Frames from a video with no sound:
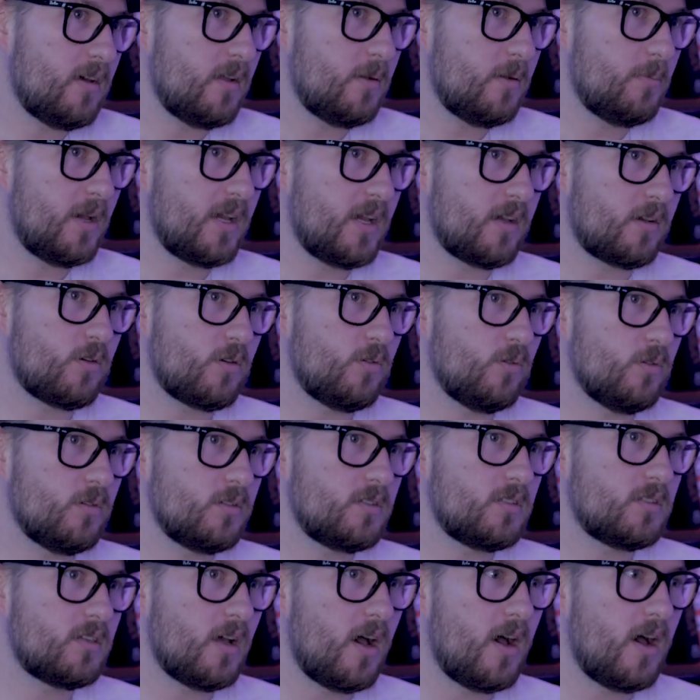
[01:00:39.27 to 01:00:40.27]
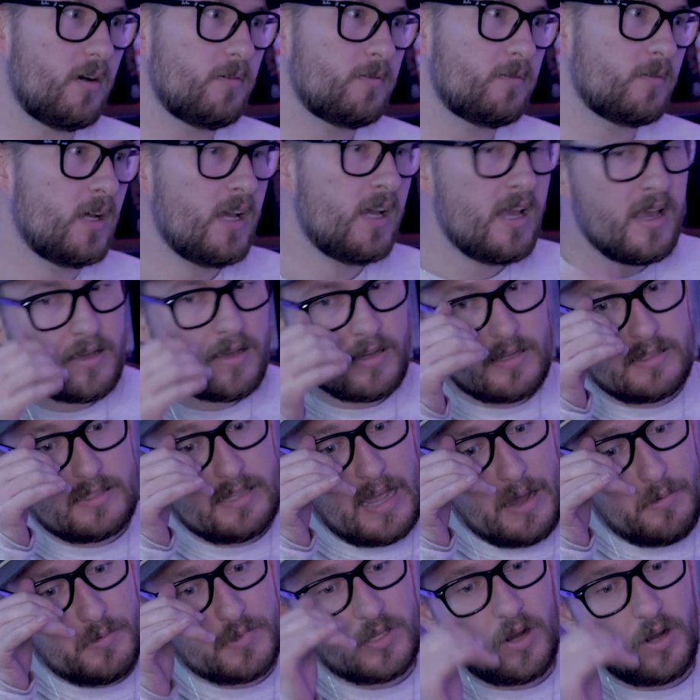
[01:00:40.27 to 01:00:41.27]
and make cool stuff, and not, because
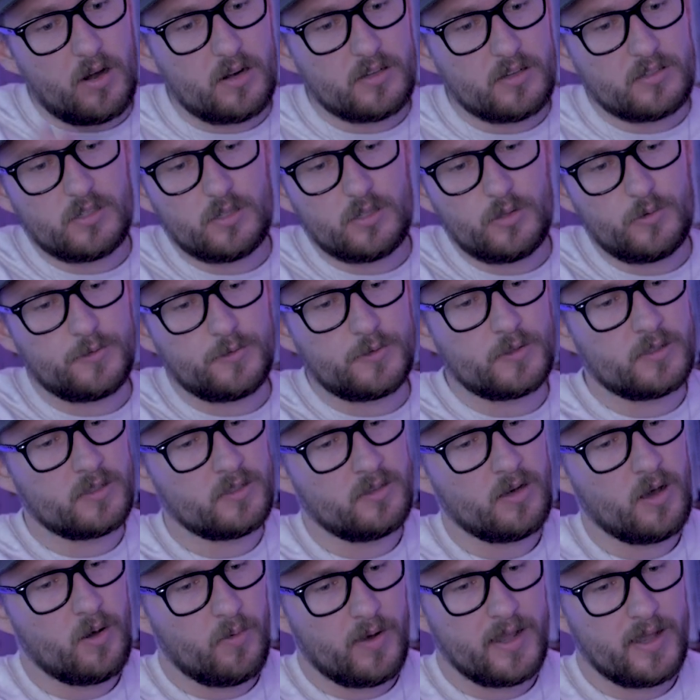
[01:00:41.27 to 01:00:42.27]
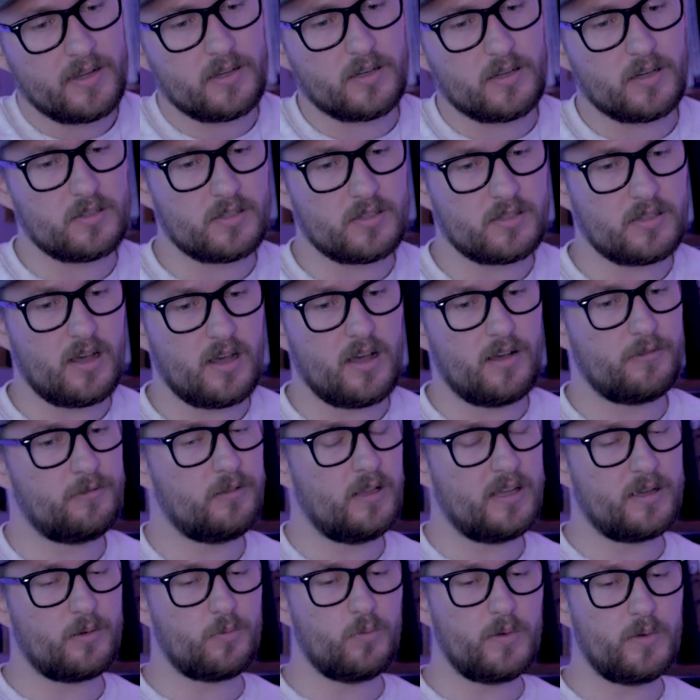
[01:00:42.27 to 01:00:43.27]
that was hard too for the no anchor stuff.
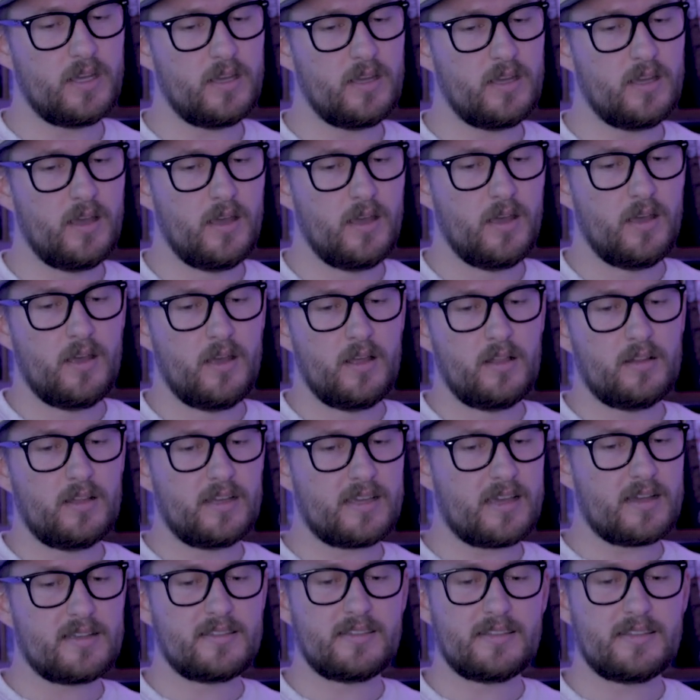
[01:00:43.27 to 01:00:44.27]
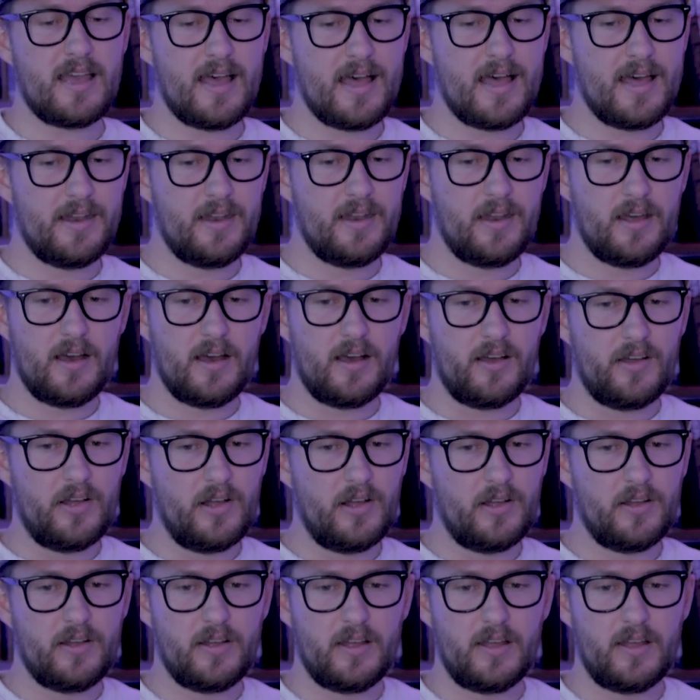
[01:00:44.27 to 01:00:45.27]
Like I said,
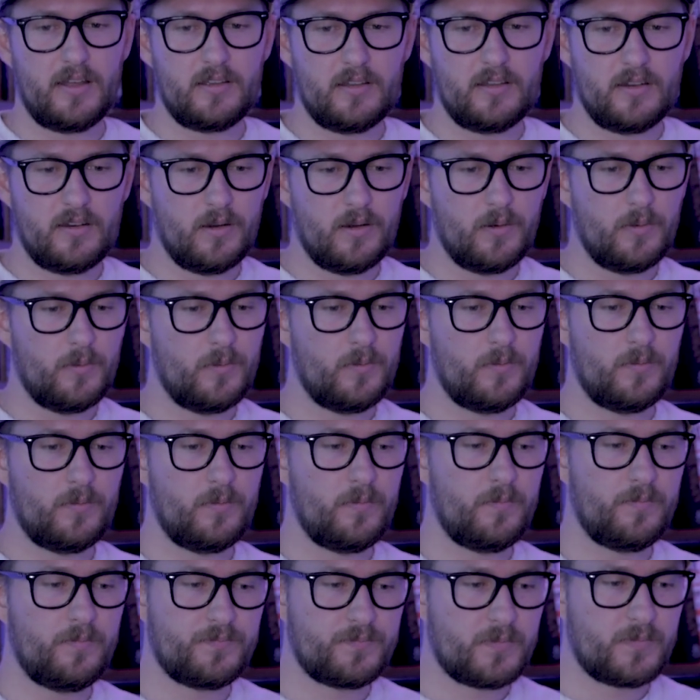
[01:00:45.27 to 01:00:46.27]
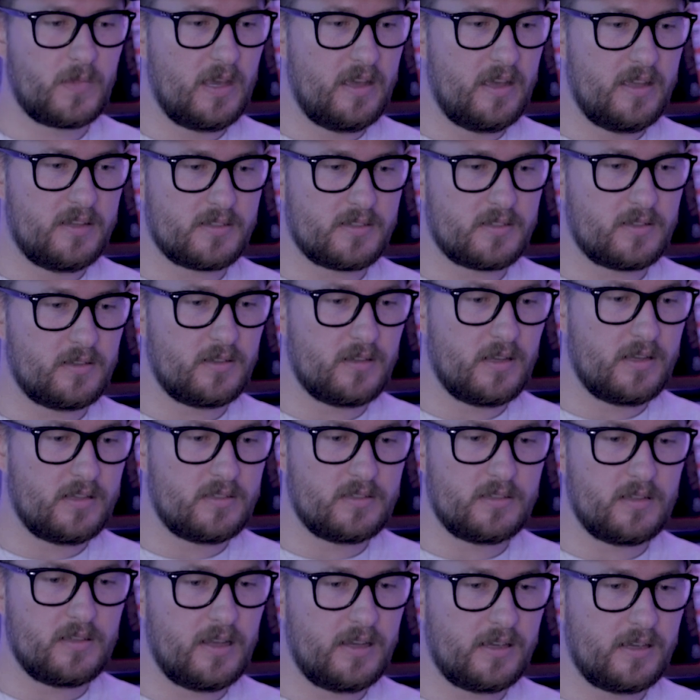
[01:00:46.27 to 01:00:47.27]
you know, it's
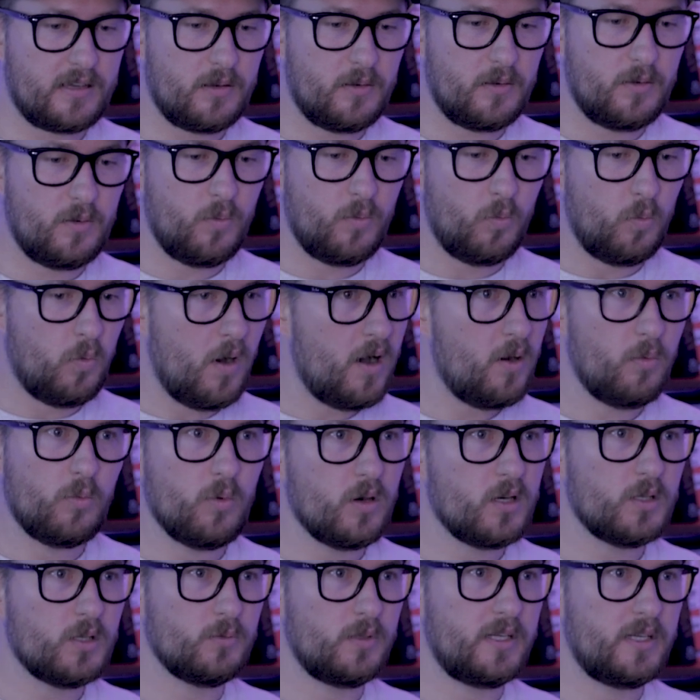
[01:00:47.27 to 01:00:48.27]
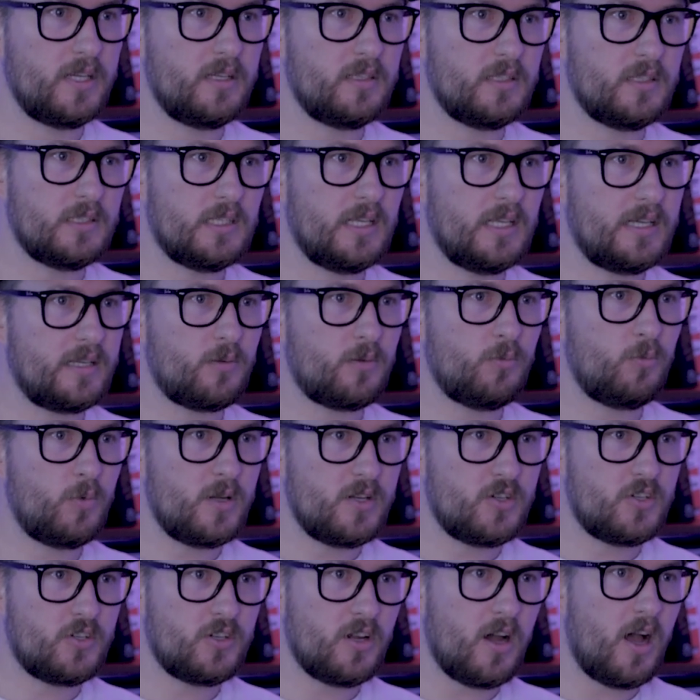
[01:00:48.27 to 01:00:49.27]
like, what were we like? We
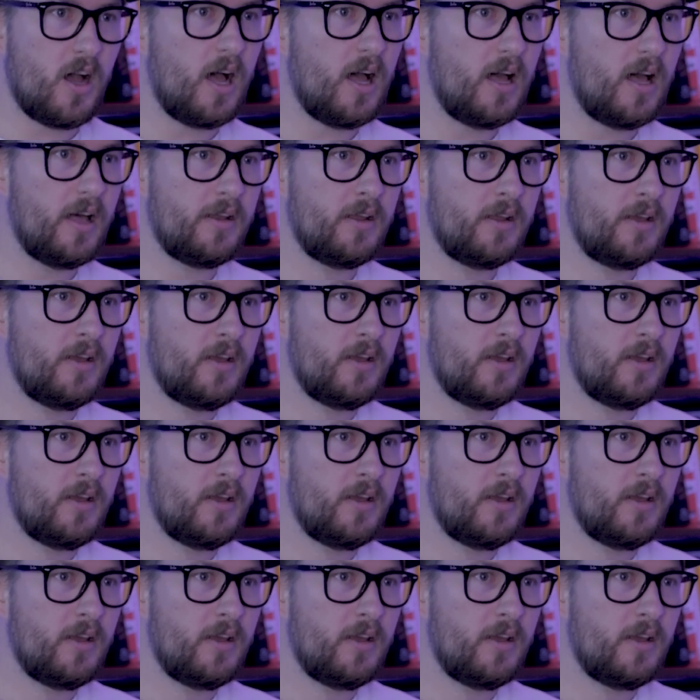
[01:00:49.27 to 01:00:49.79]
shot